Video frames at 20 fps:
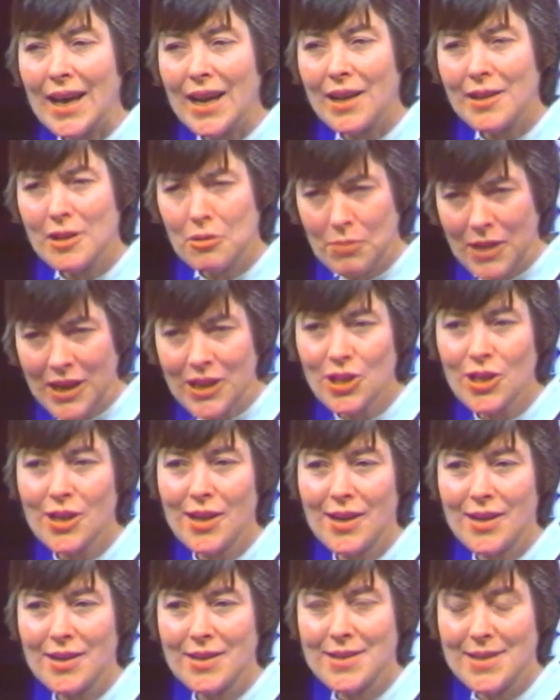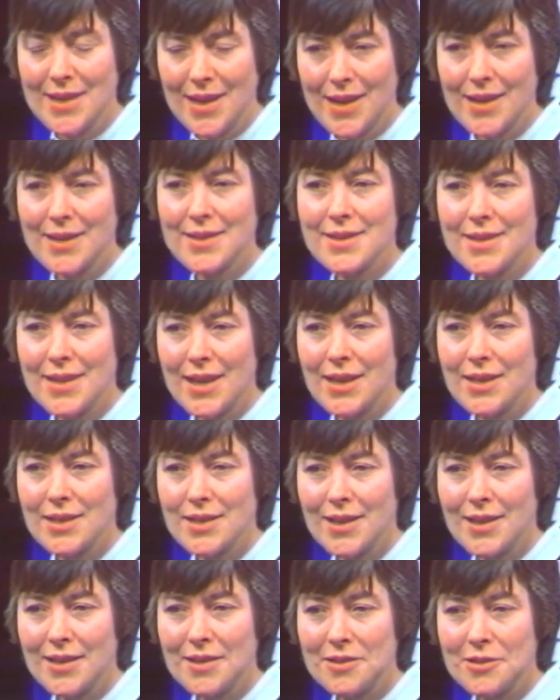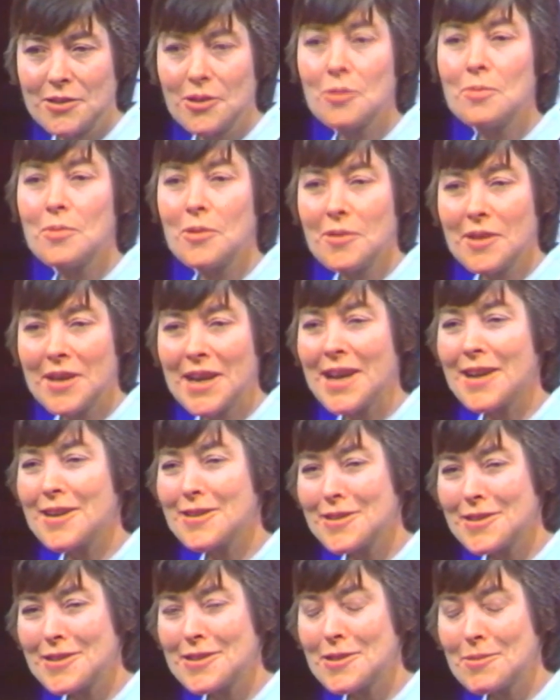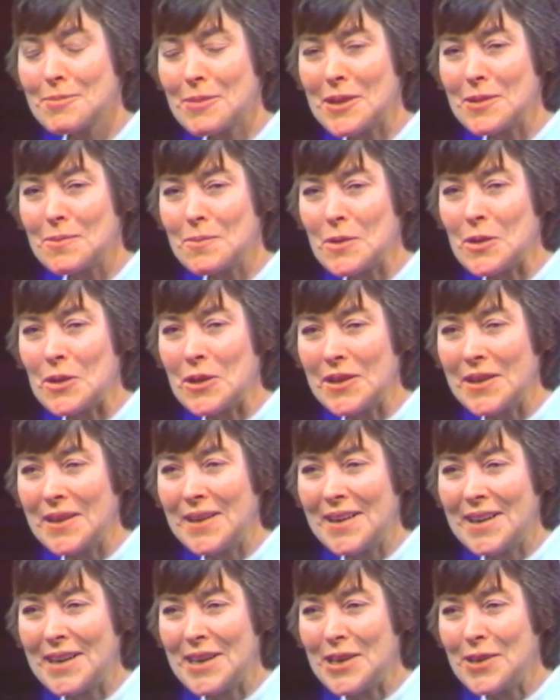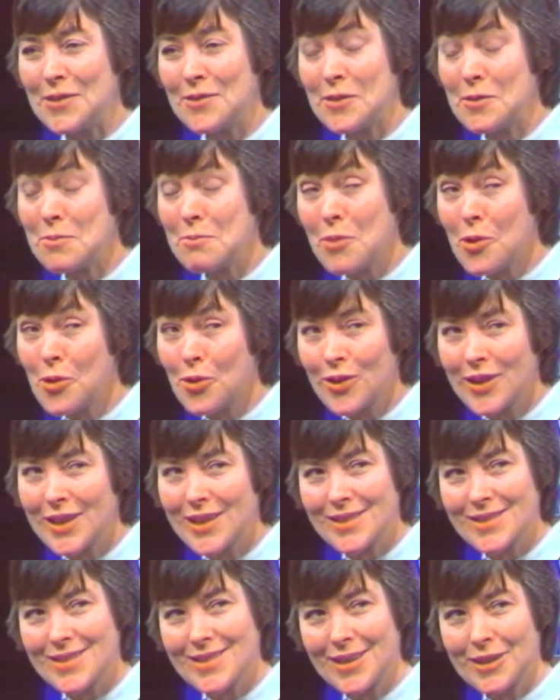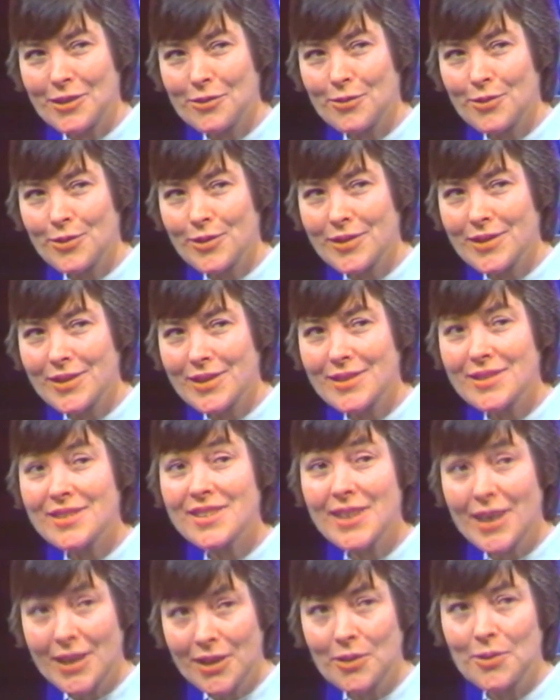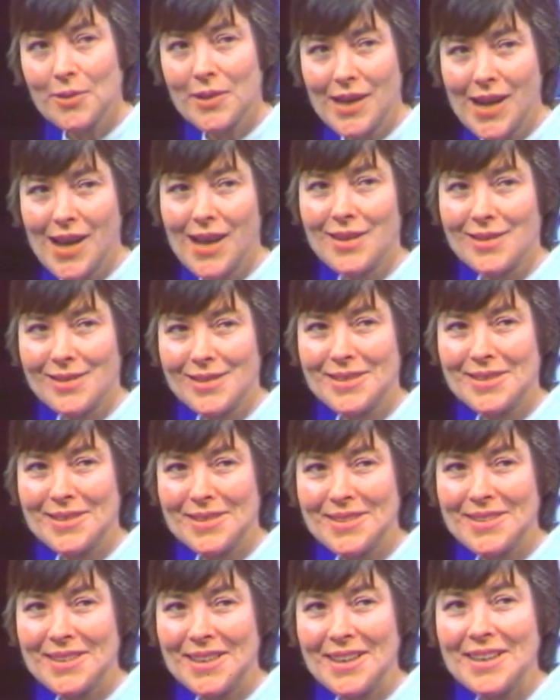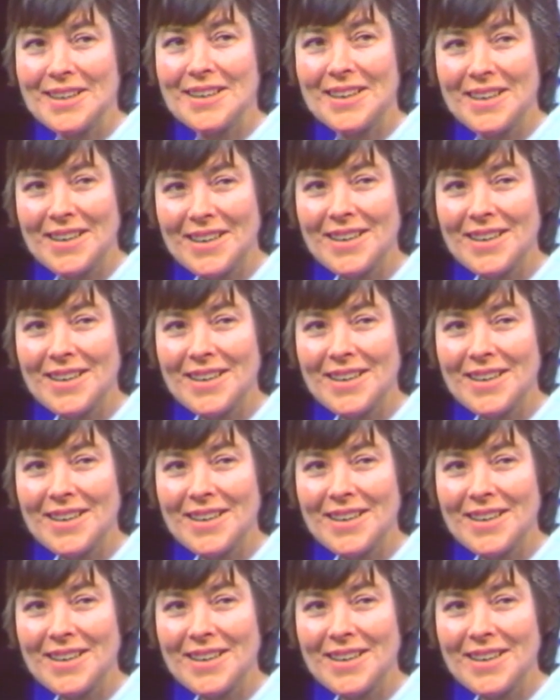And I think Bachelard says that uh, topoanalysis might be even more insightful than psychoanalysis in